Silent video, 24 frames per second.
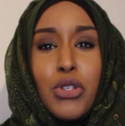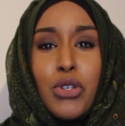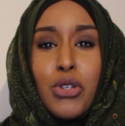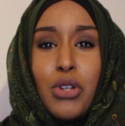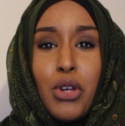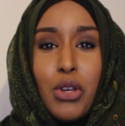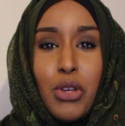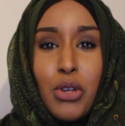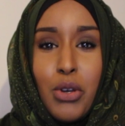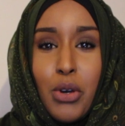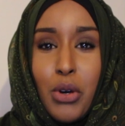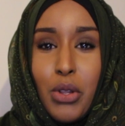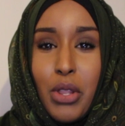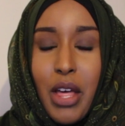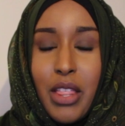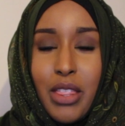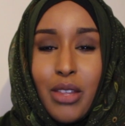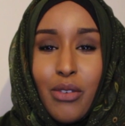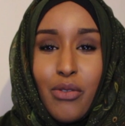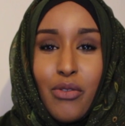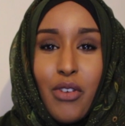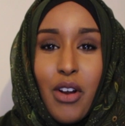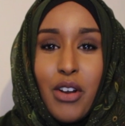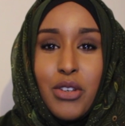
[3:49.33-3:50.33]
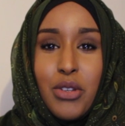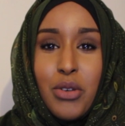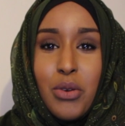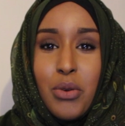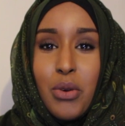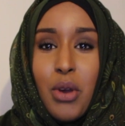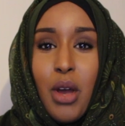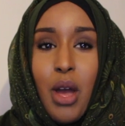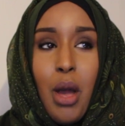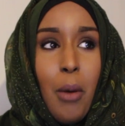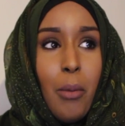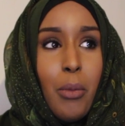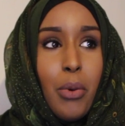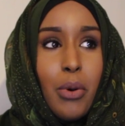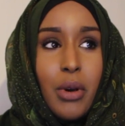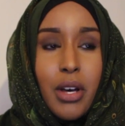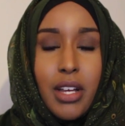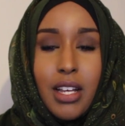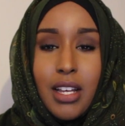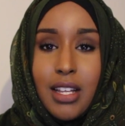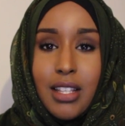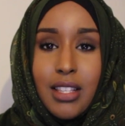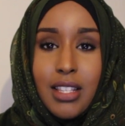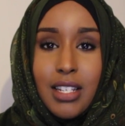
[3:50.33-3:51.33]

you know you got at the front you put uh,